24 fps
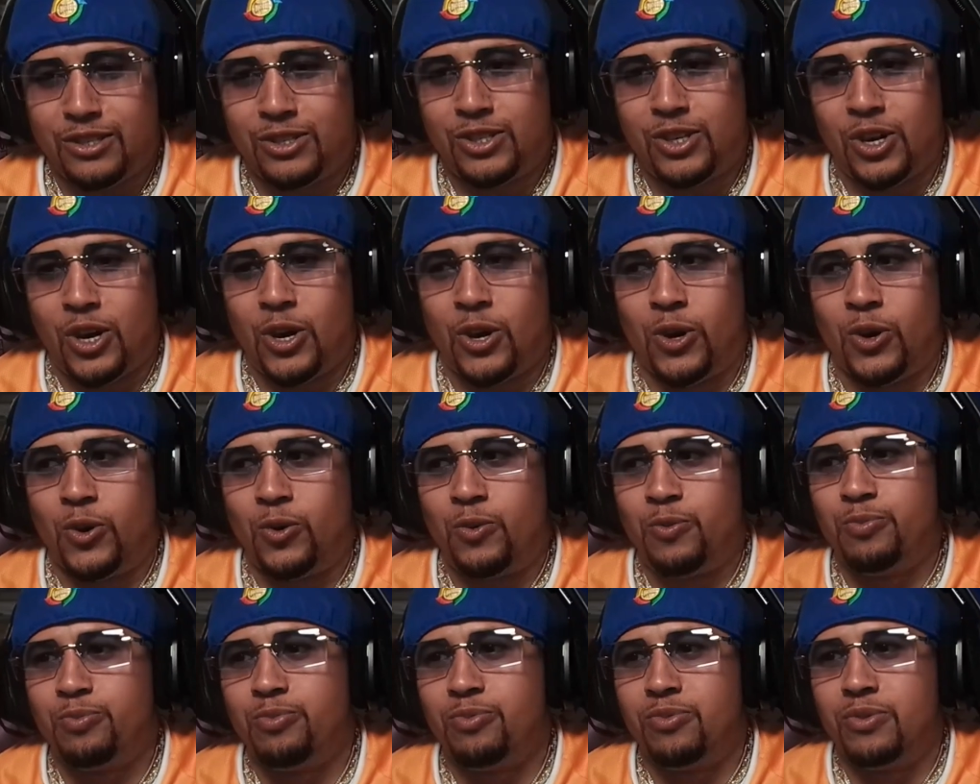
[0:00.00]

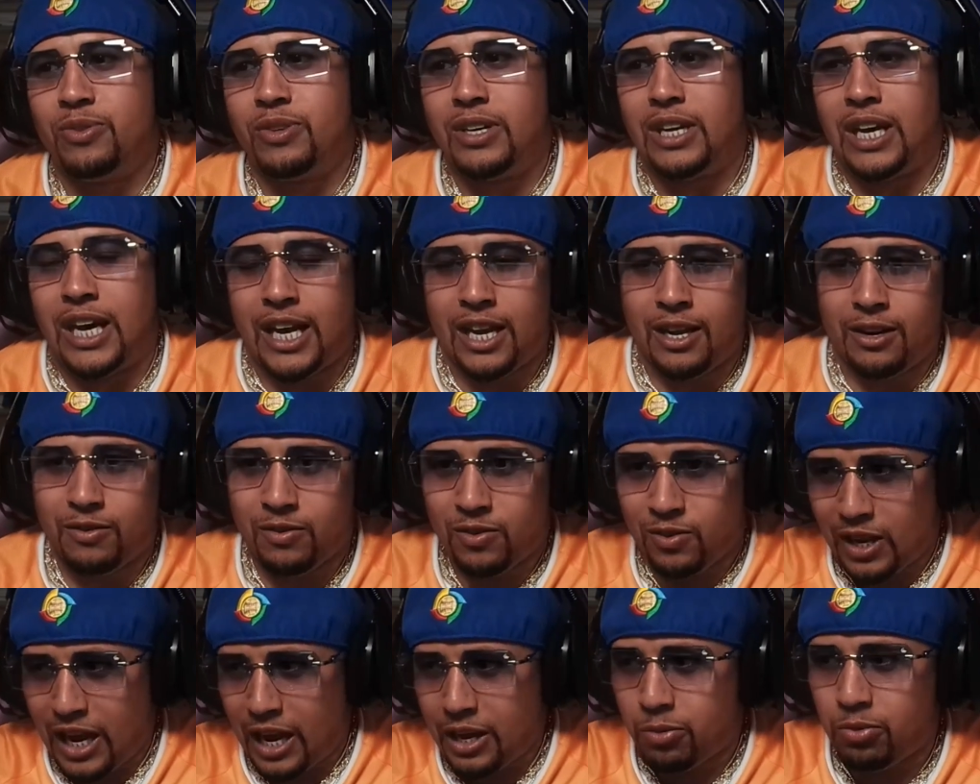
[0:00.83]
So, and
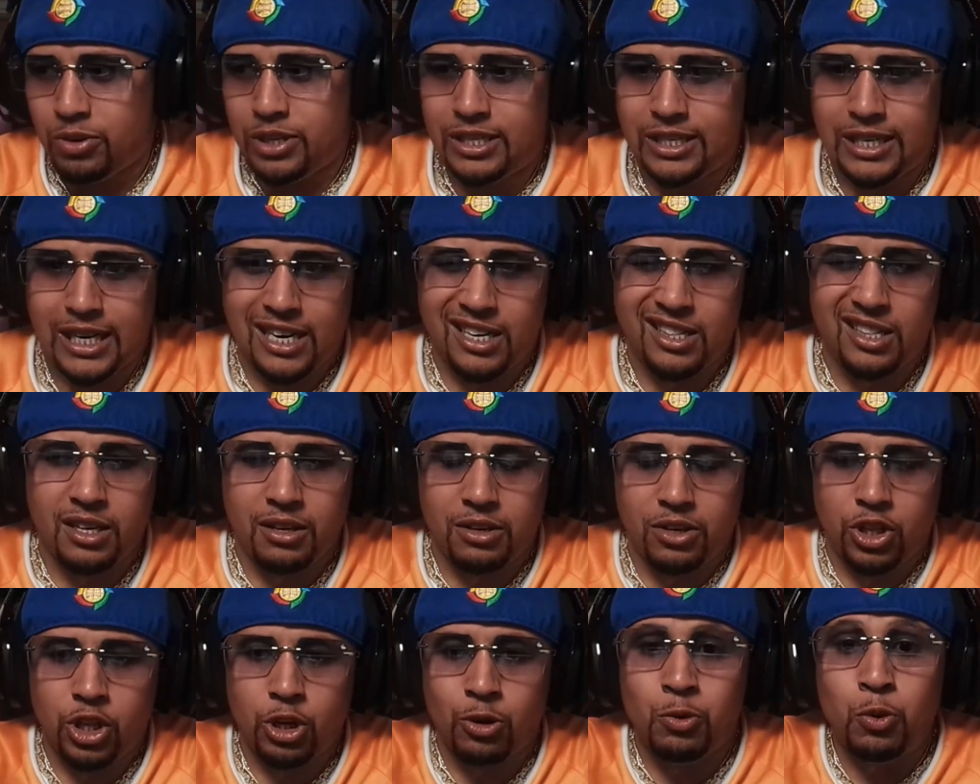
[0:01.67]
like we said,
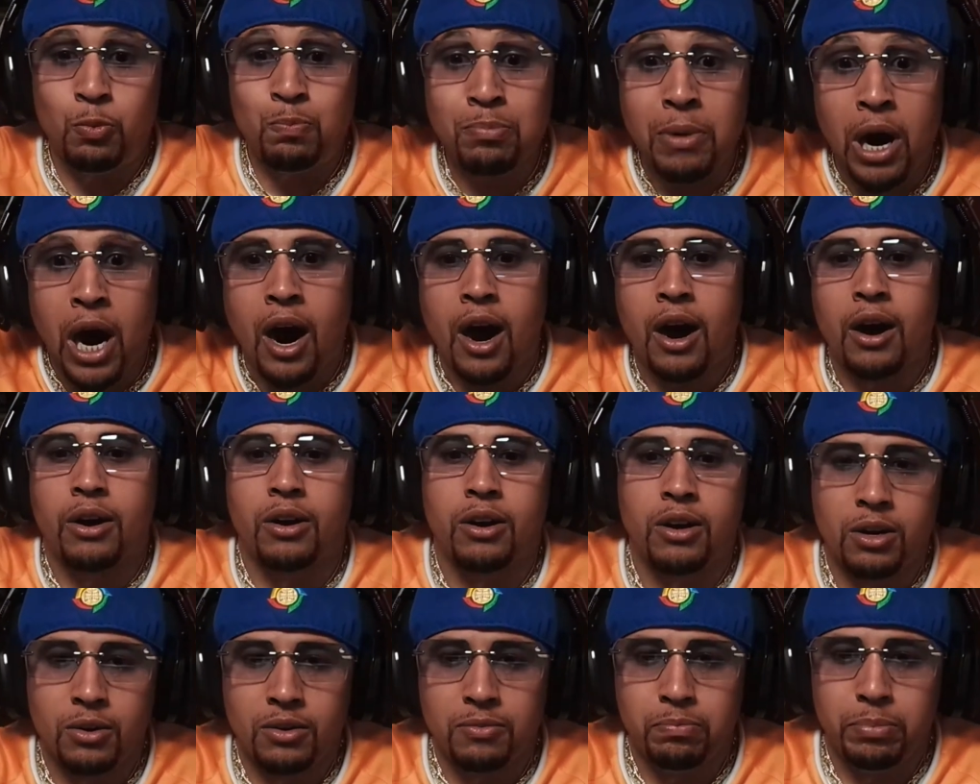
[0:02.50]
the
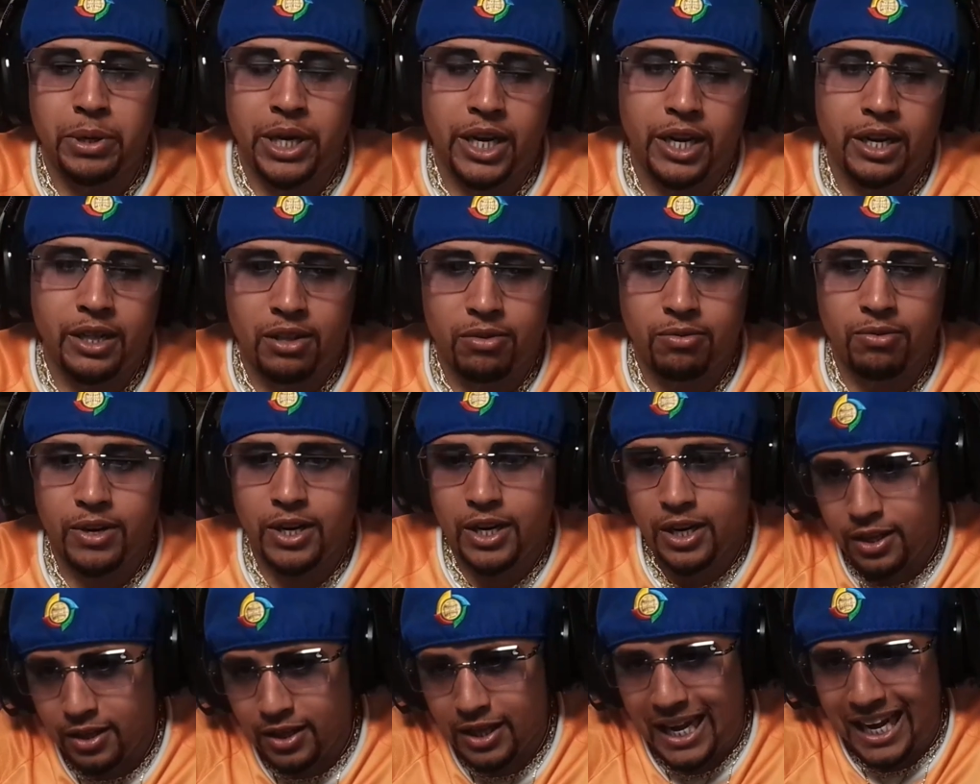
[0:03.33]
modern big
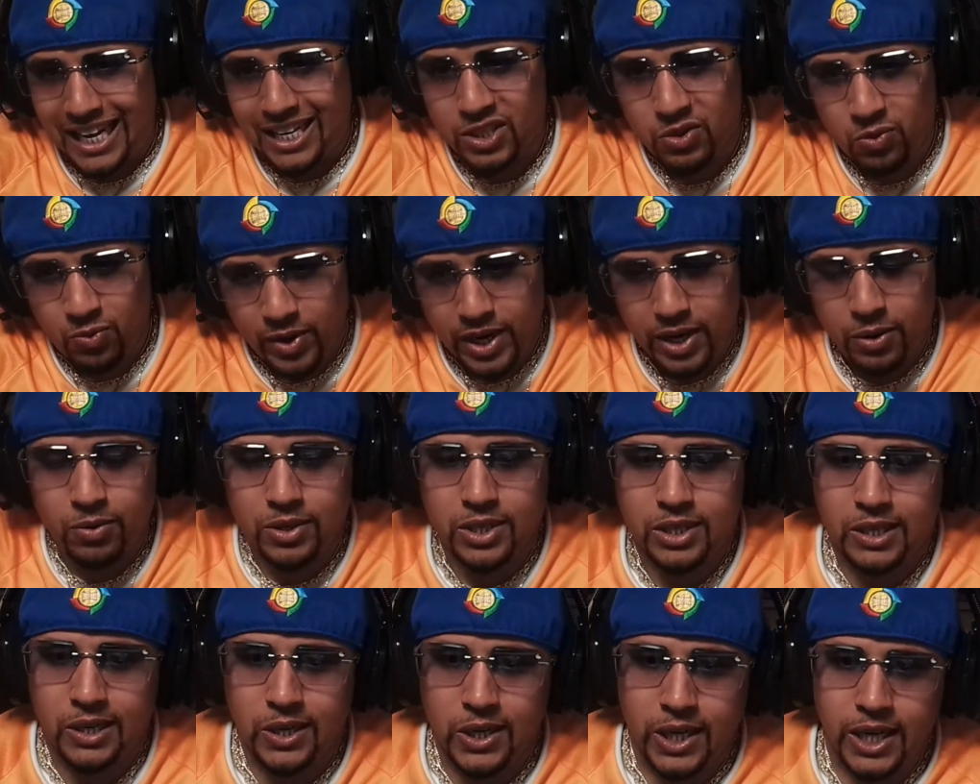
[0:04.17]
three, that's what it
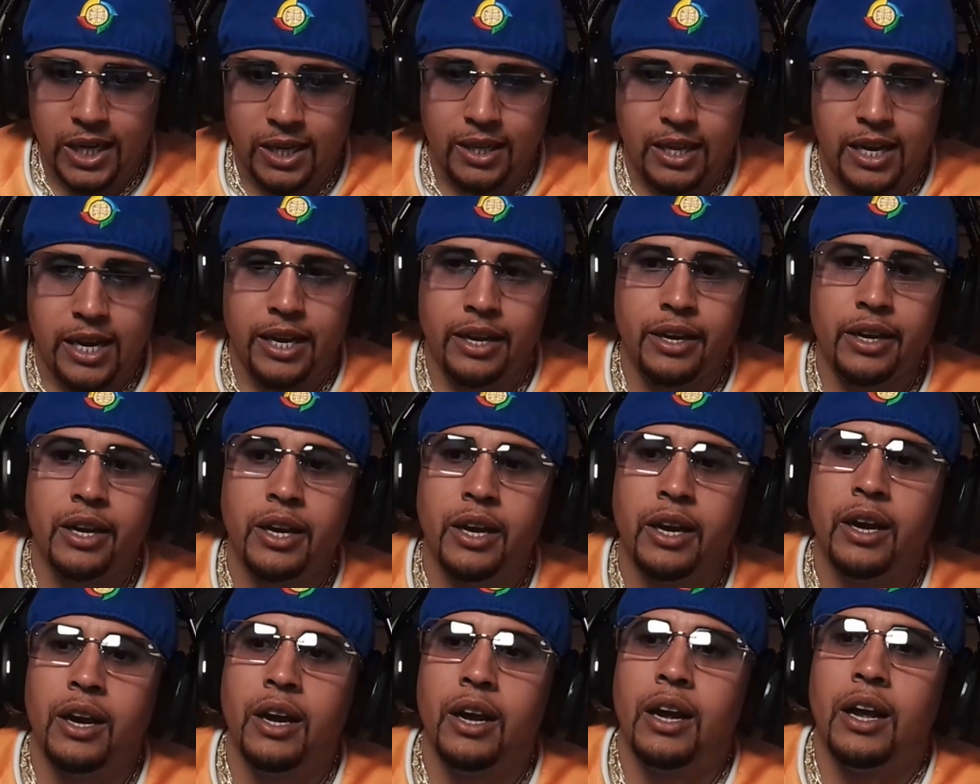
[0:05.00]
was looking like,
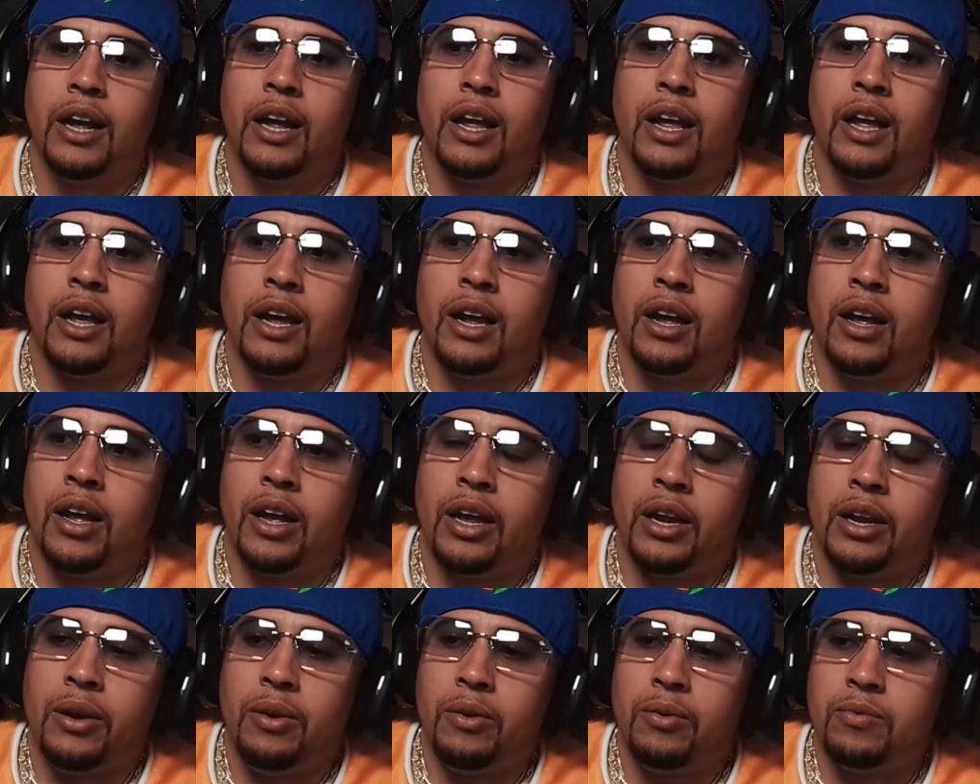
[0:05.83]

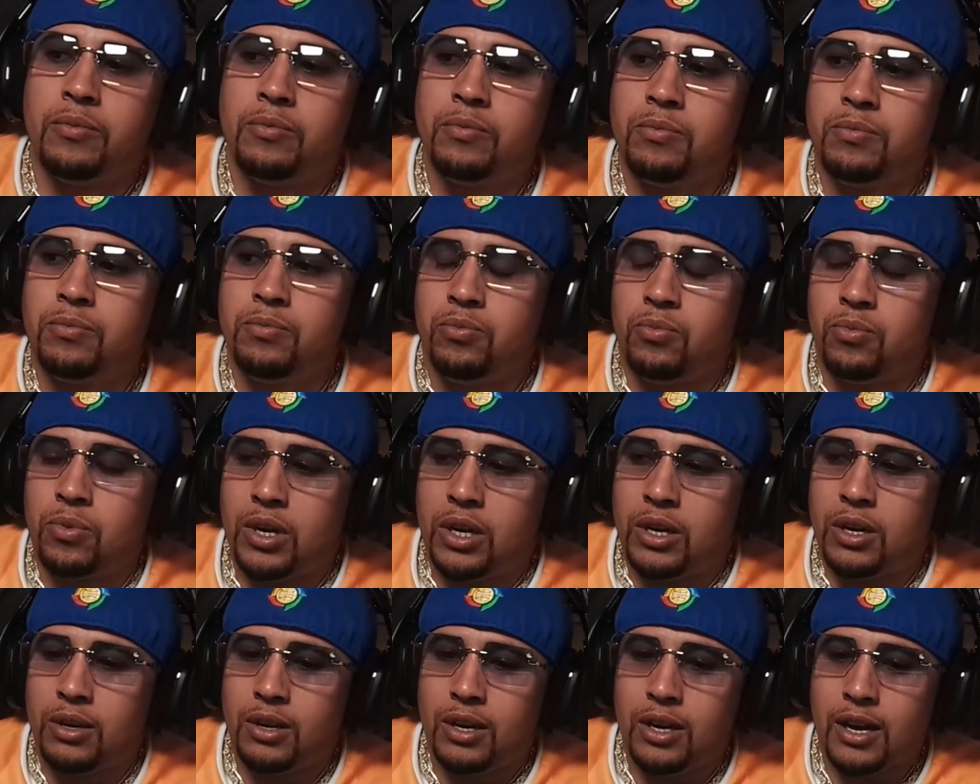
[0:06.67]
and
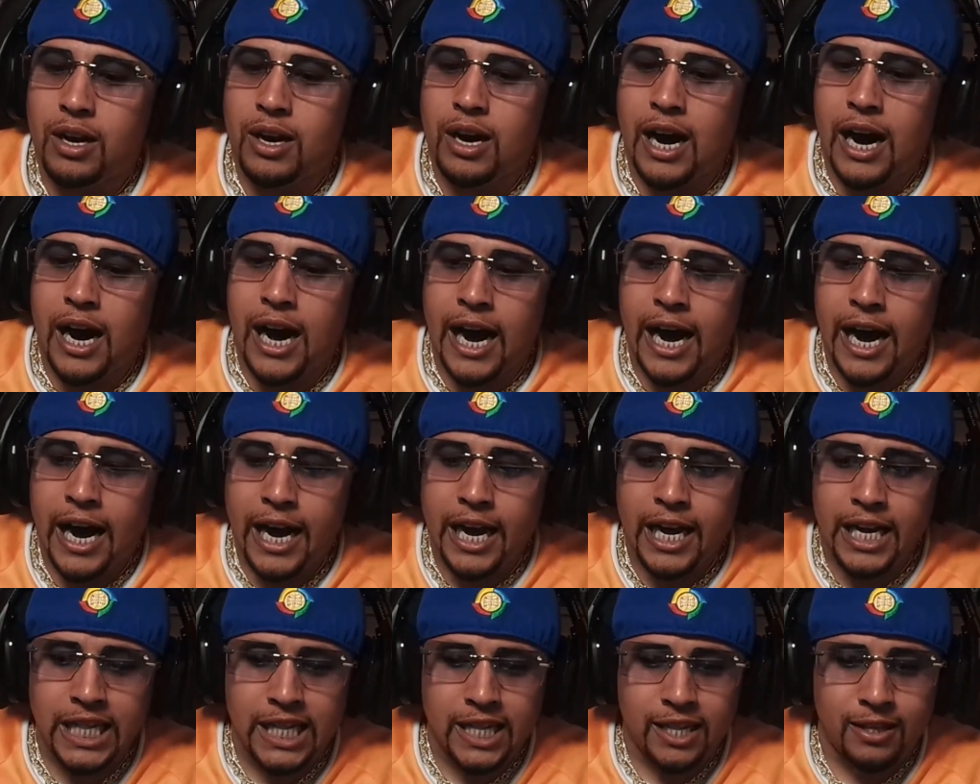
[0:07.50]

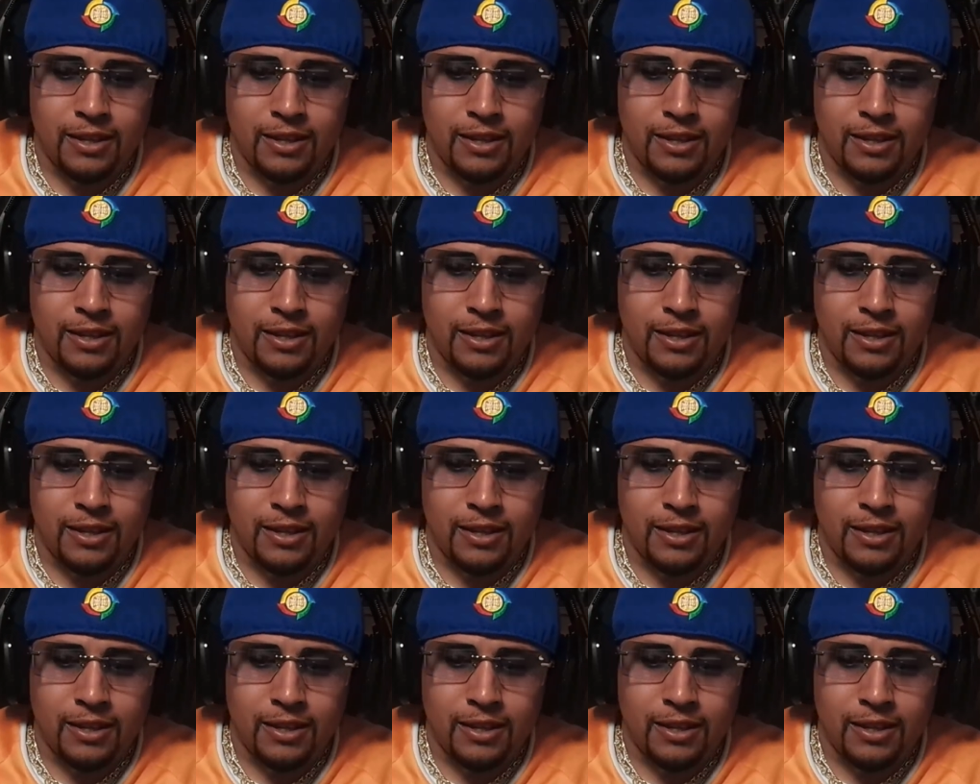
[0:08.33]
I